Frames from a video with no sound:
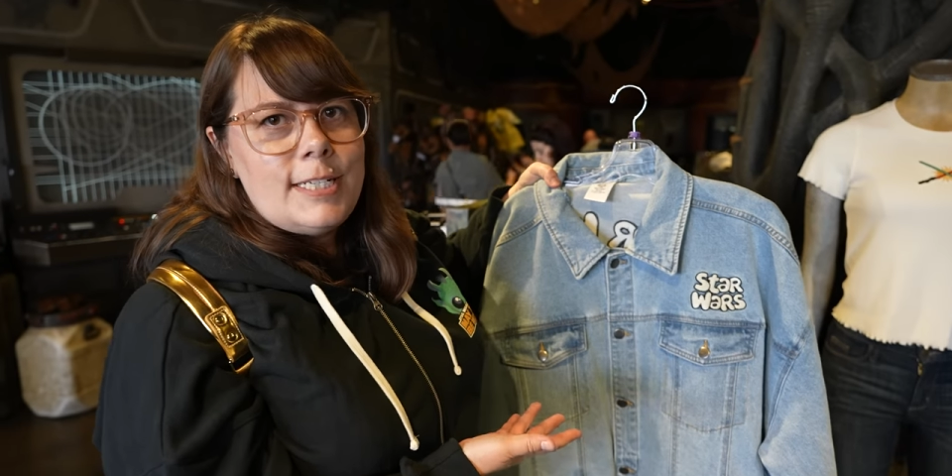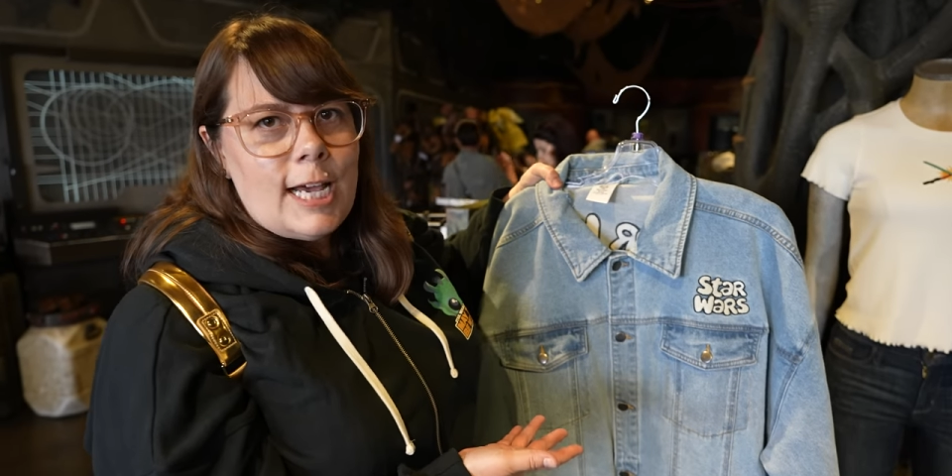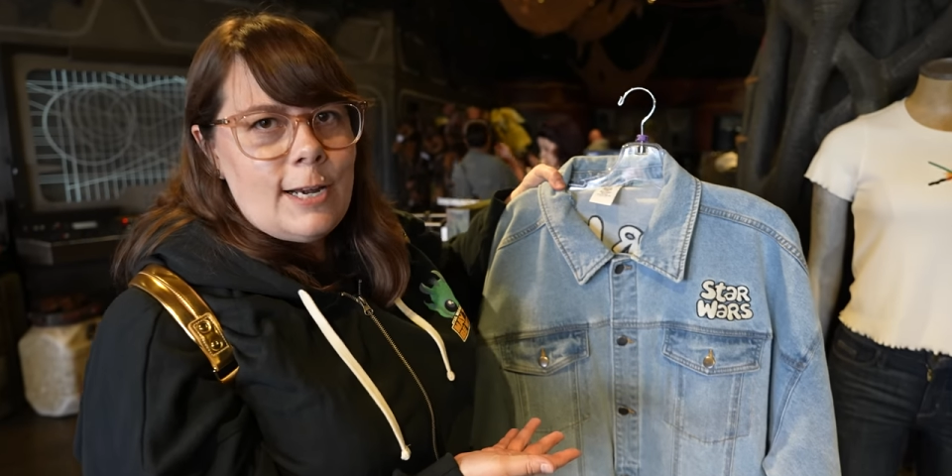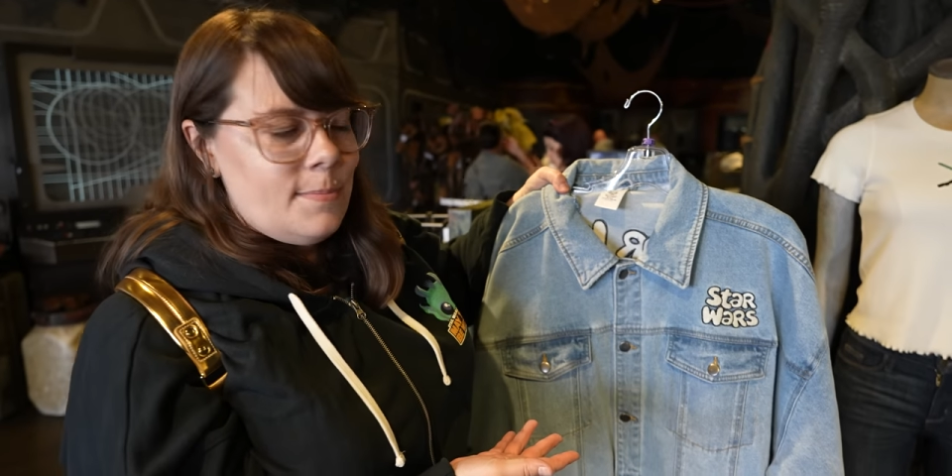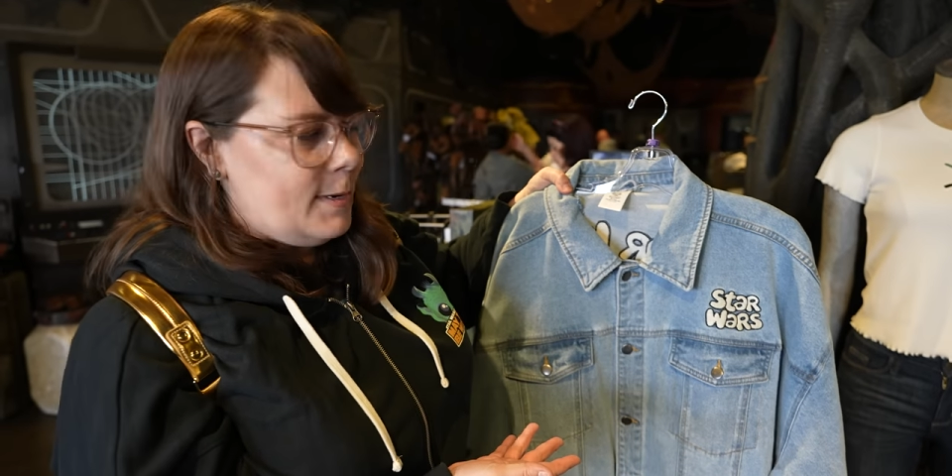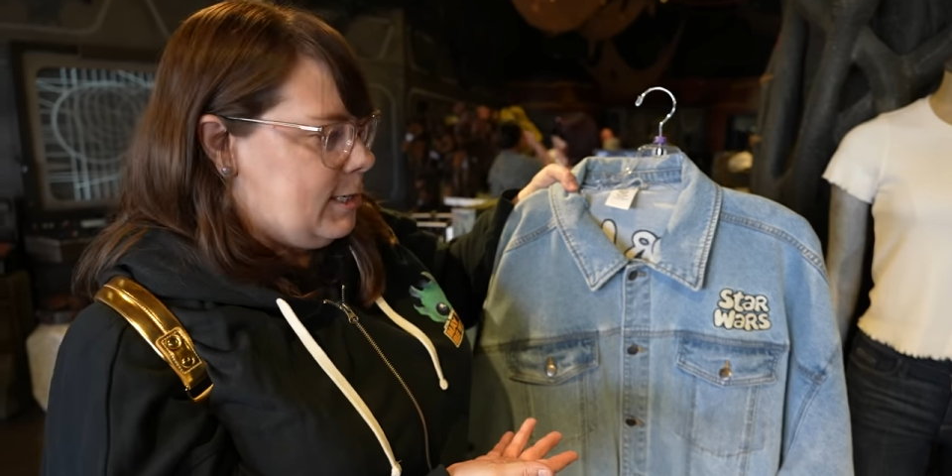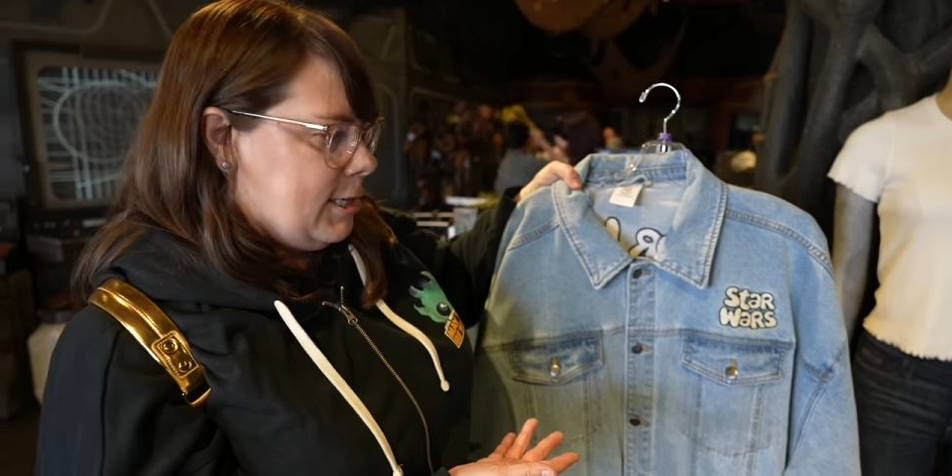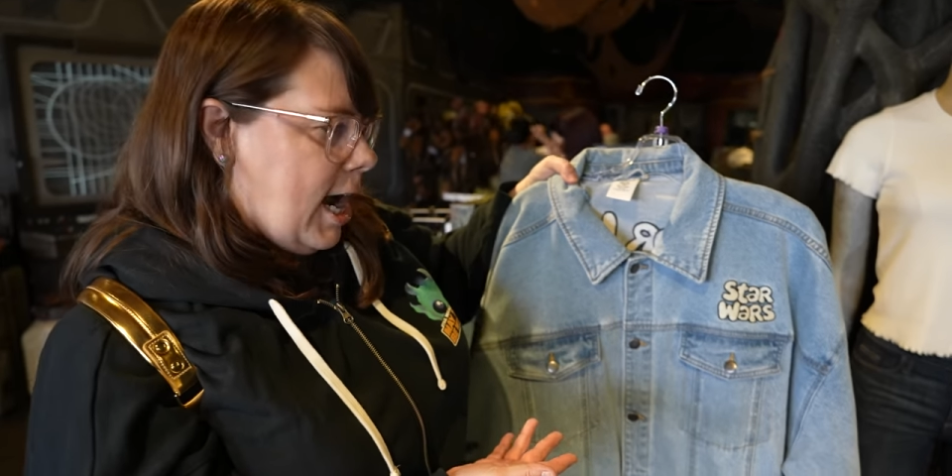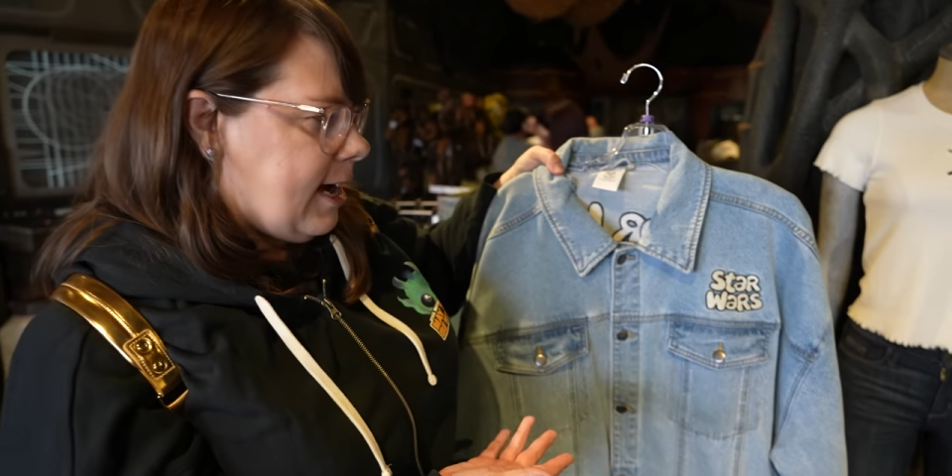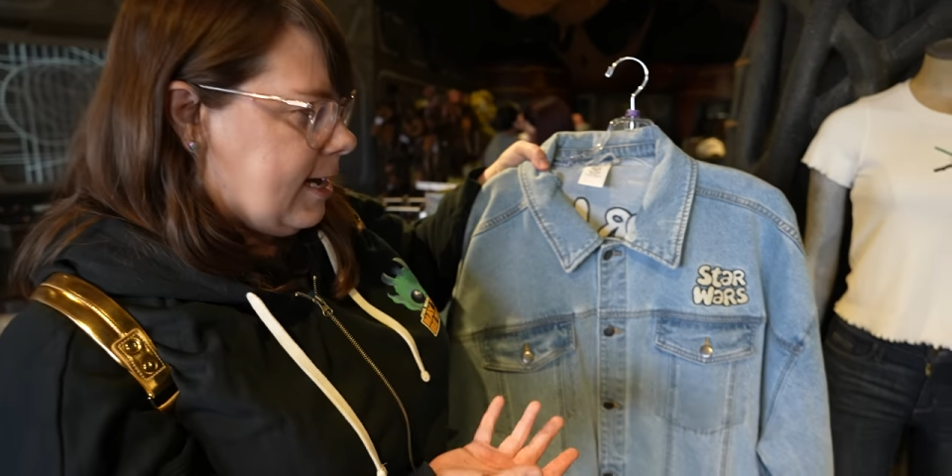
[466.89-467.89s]
denim
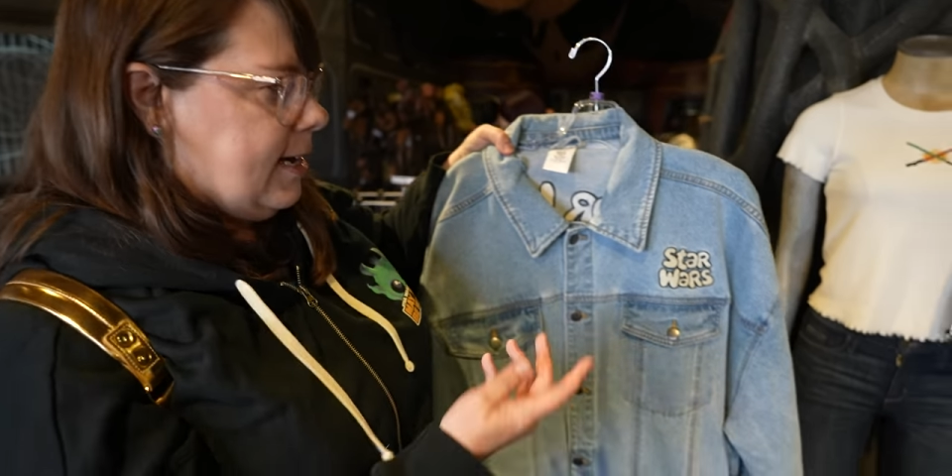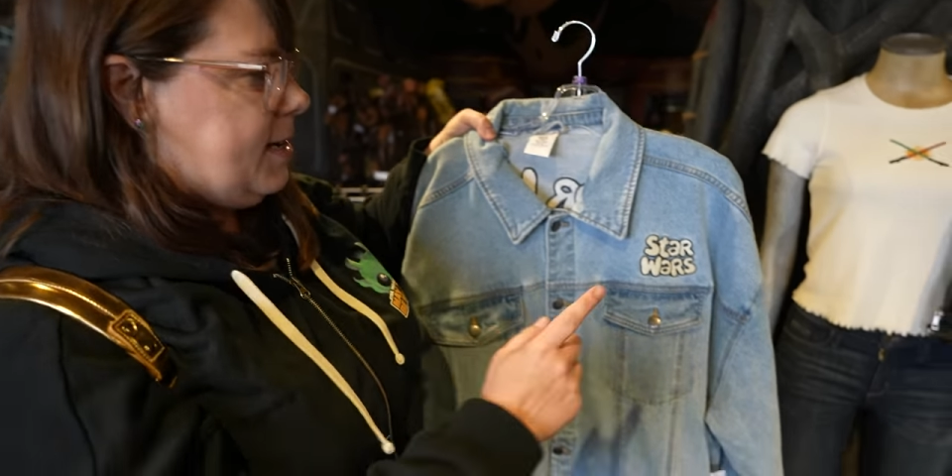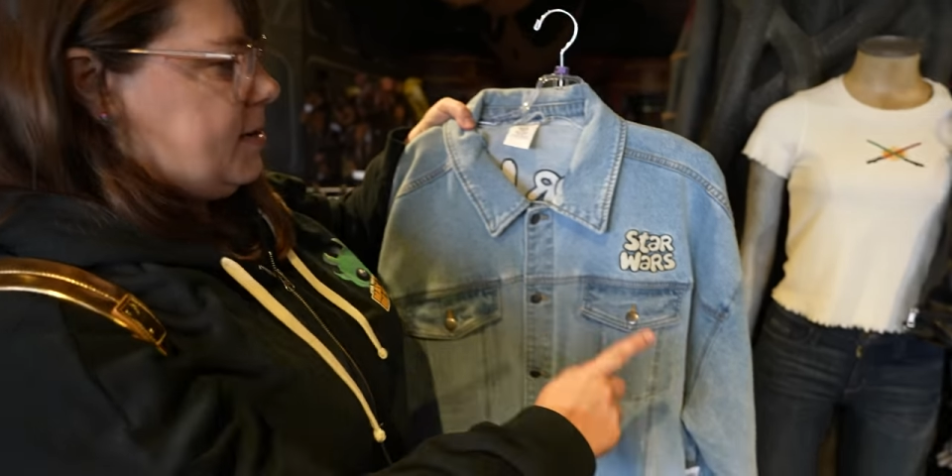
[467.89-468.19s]
jacket,